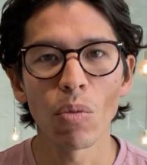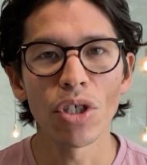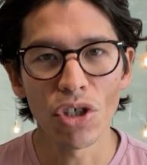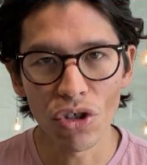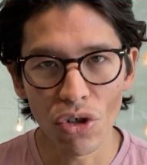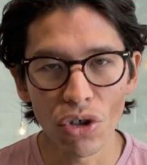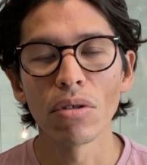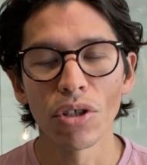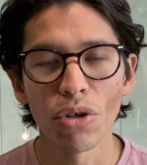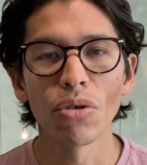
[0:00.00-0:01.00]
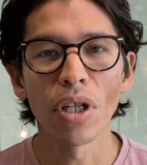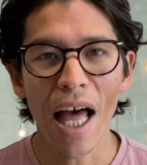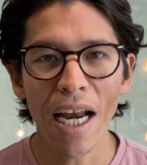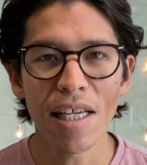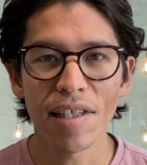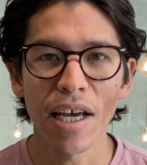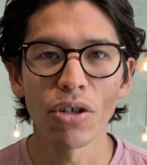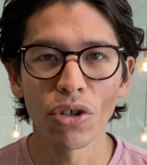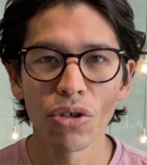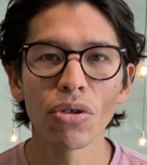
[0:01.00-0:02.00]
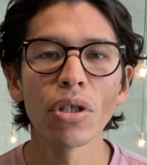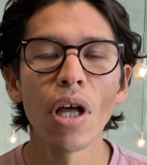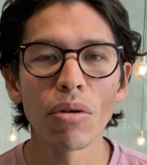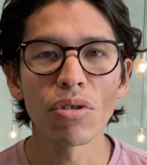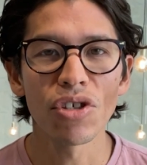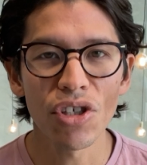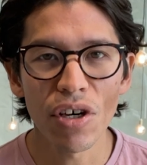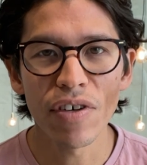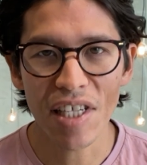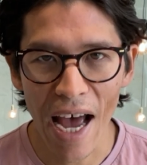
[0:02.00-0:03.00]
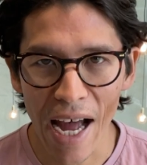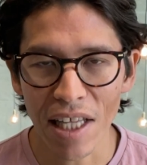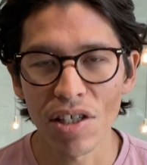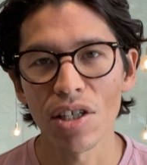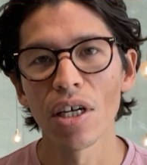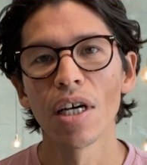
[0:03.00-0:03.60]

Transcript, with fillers: which is your Google L S A or Google Local Service Ads